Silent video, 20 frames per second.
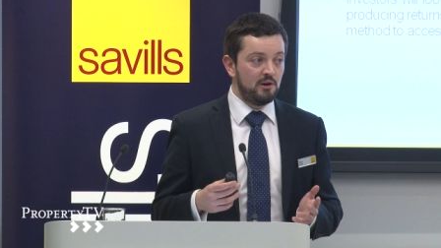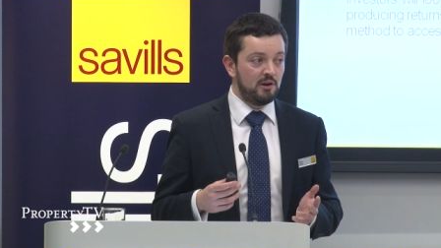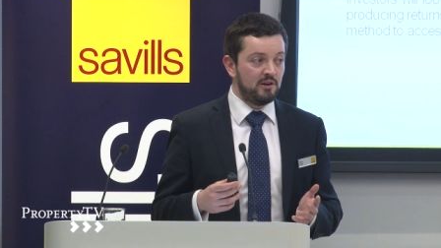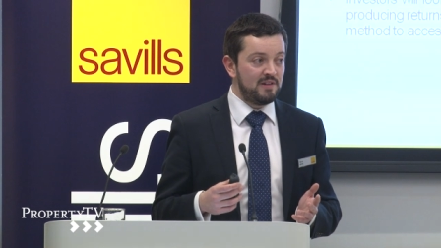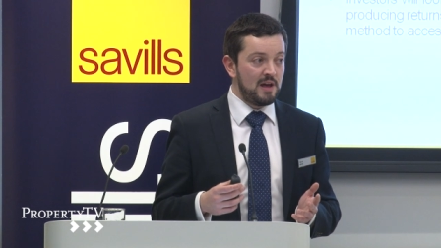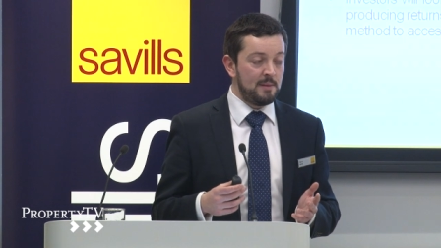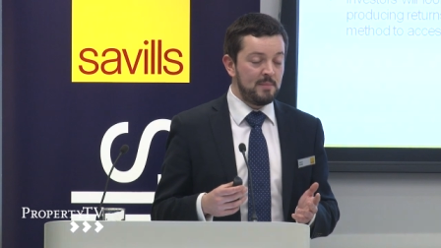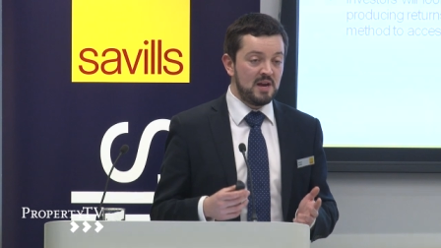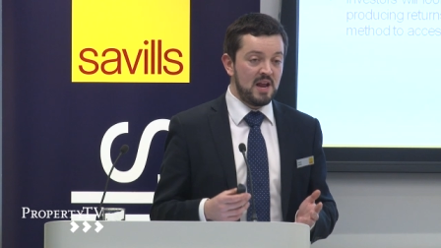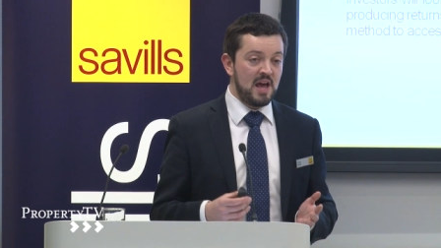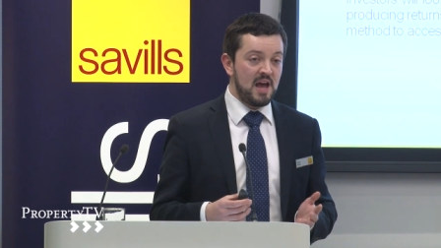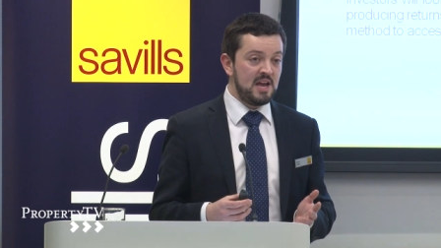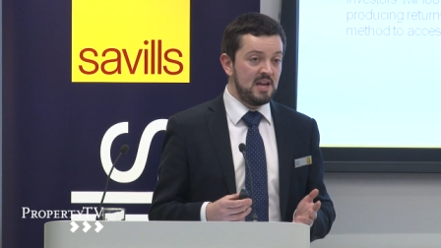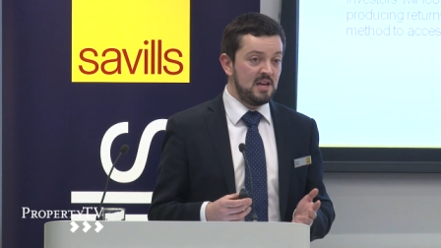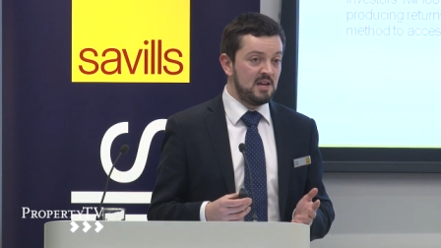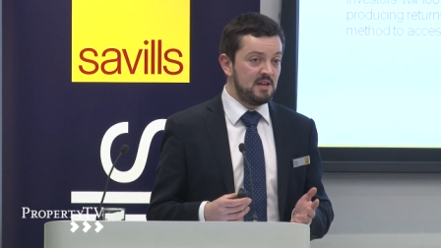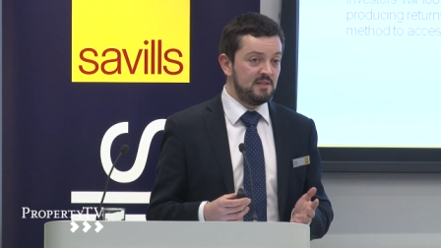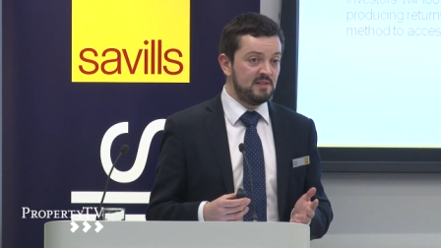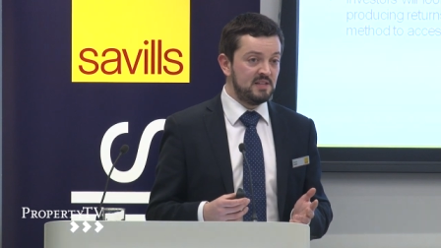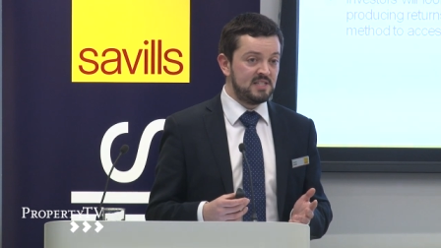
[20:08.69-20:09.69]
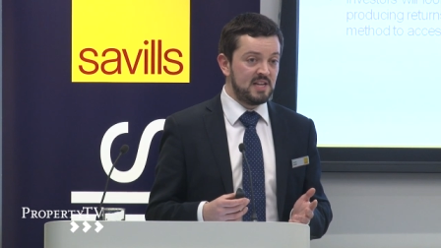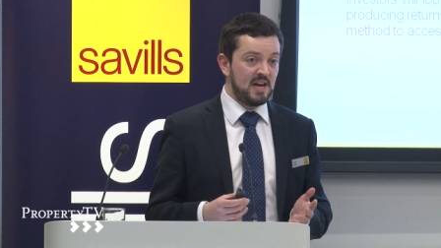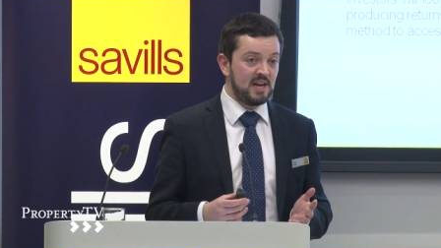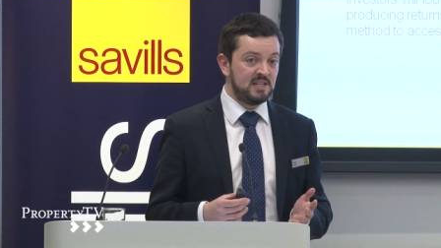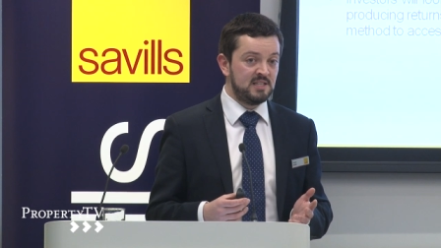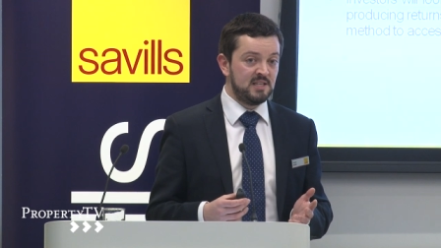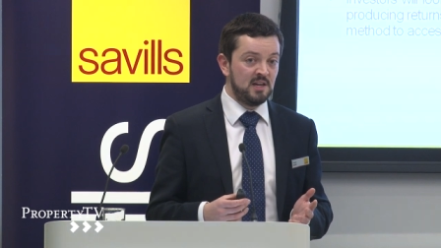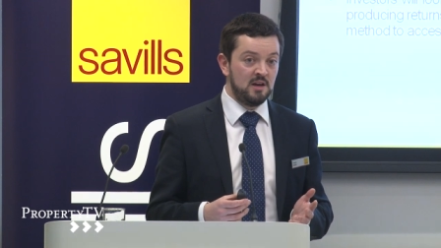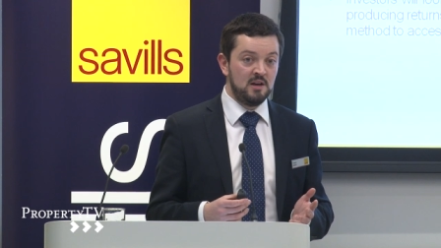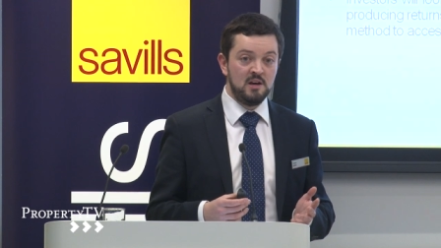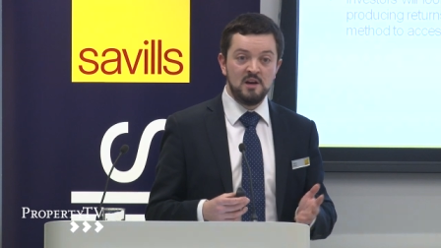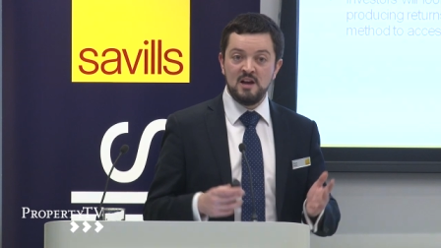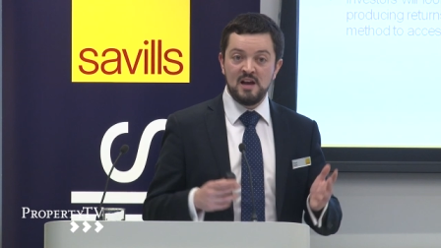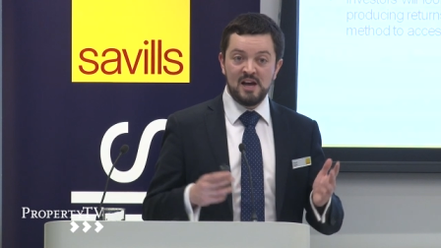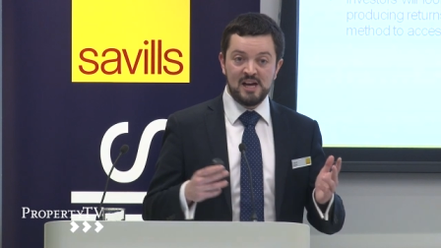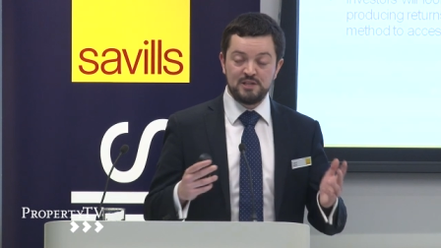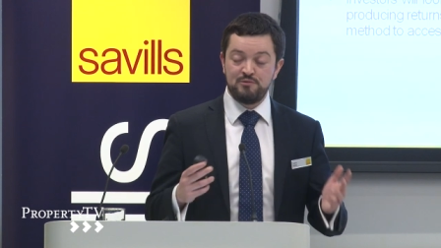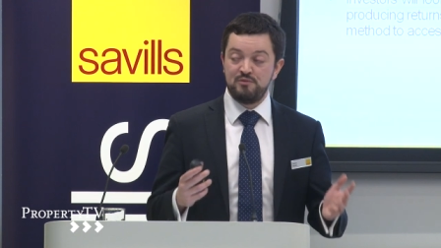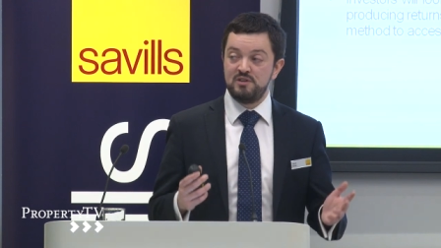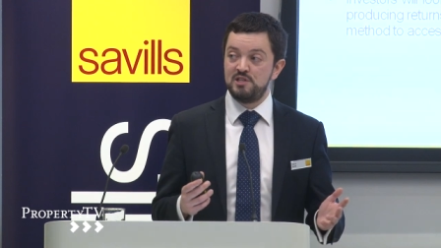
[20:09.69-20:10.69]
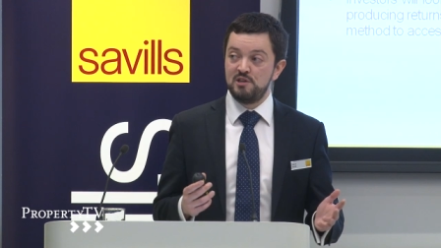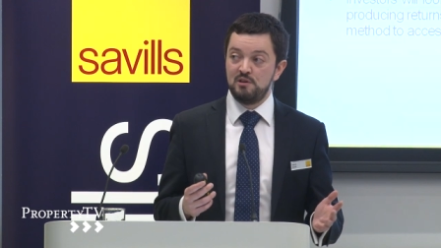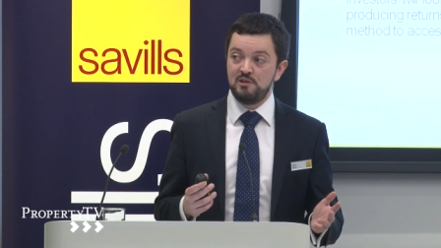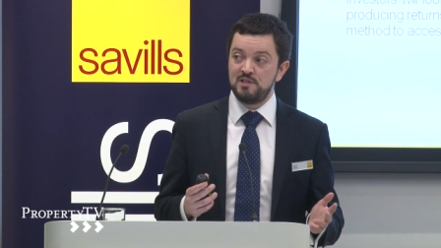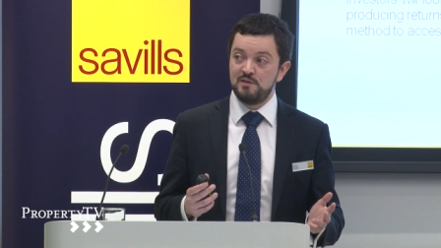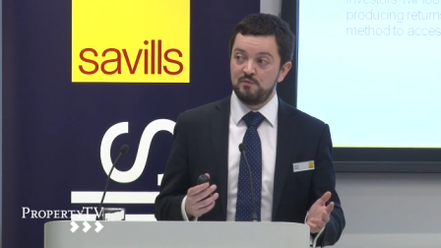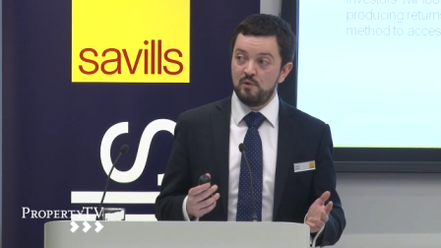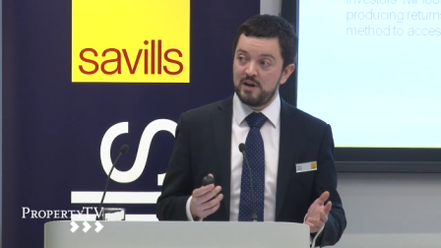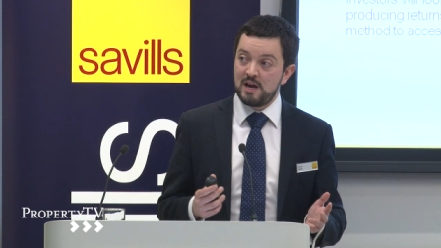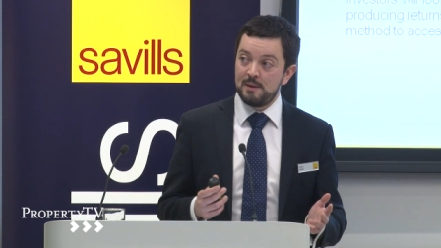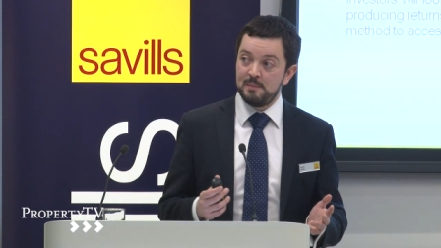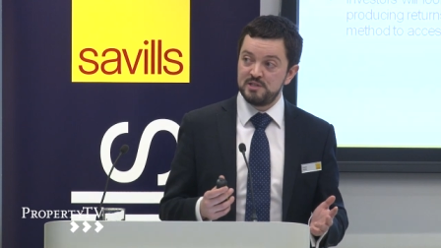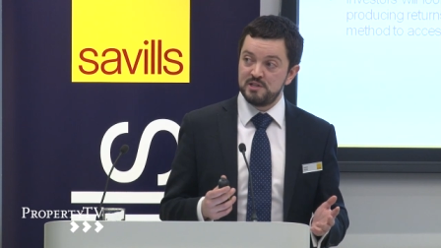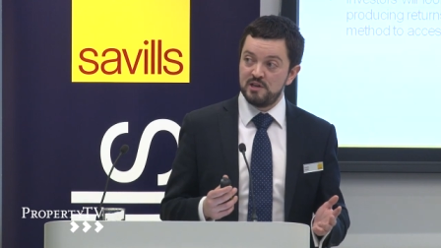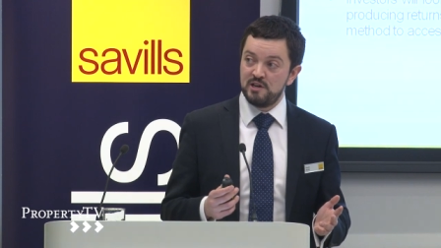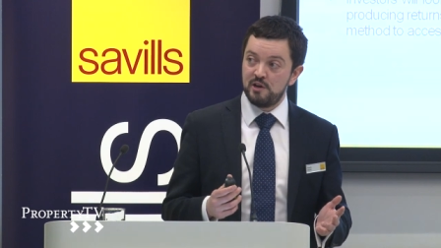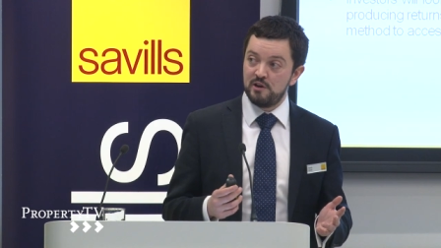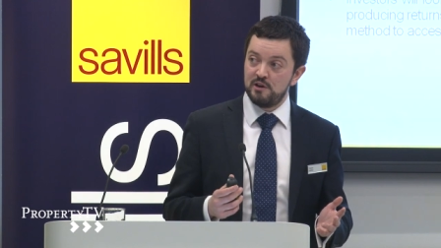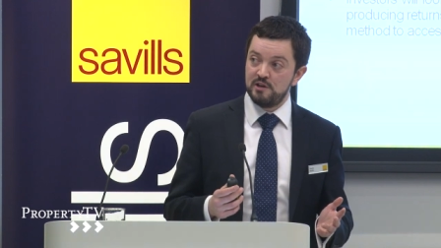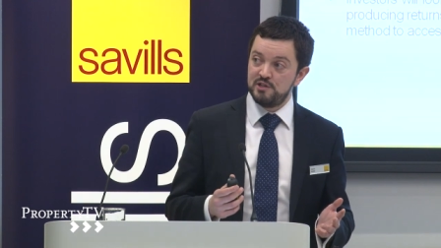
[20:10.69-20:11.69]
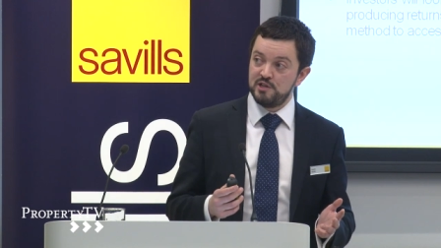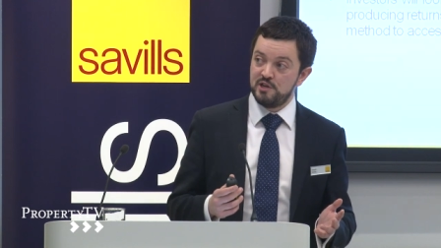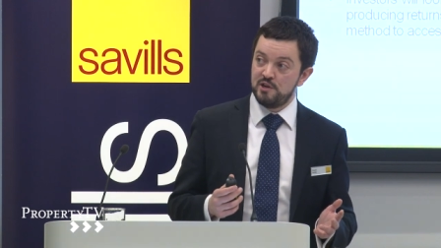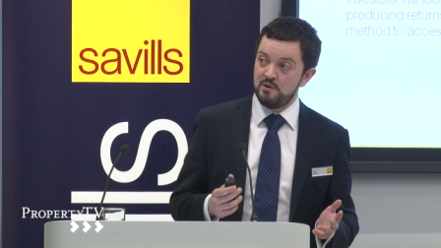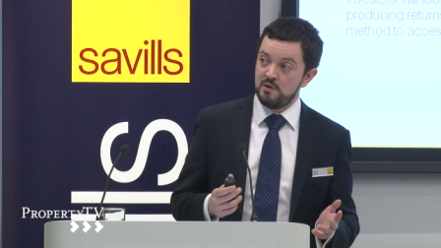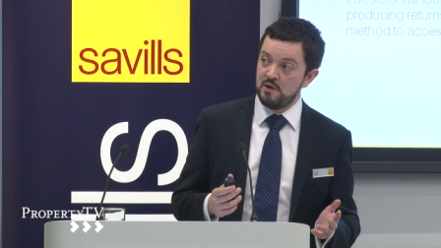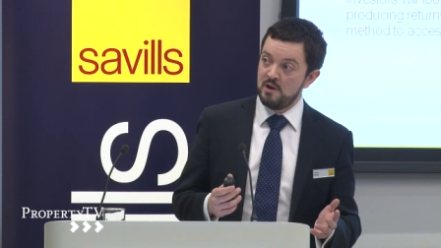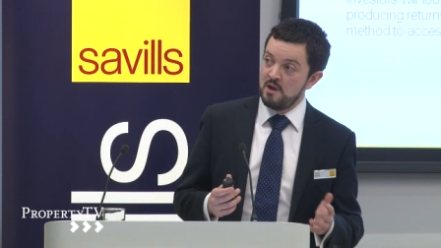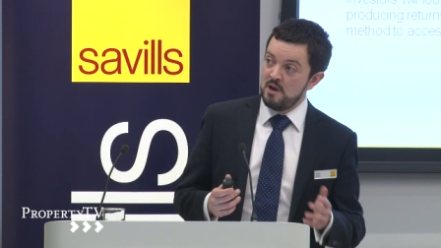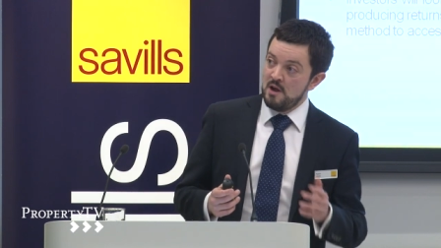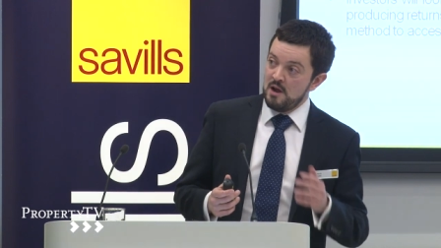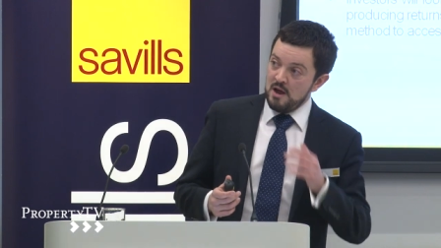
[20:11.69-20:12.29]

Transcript: lot of M&A in the sector as a result of what Amazon are going to do.